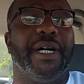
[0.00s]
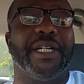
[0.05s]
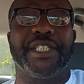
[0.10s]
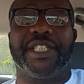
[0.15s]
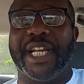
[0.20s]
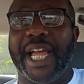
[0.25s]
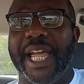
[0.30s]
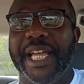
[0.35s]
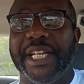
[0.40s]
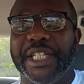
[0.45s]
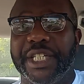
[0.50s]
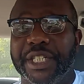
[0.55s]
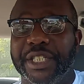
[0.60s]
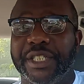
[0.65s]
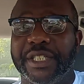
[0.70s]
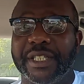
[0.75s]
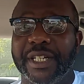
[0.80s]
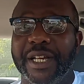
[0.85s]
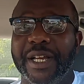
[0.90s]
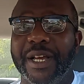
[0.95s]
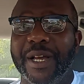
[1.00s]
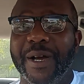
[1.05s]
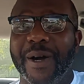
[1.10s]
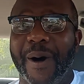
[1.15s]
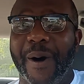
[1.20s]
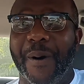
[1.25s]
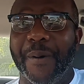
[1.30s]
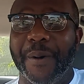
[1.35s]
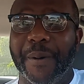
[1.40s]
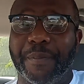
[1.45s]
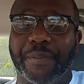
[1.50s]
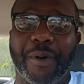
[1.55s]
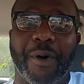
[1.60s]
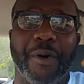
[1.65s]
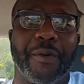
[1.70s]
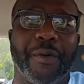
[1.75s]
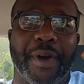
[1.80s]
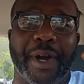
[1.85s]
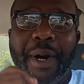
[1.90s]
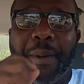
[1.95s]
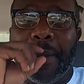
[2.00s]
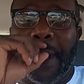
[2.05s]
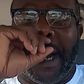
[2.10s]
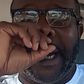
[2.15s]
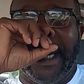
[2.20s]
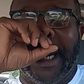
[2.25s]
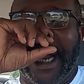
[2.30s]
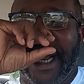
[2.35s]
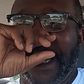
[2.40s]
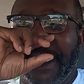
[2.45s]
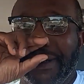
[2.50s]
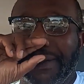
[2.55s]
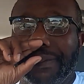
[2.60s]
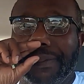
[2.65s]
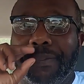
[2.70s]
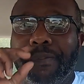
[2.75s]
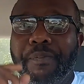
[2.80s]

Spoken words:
changes on the program right now.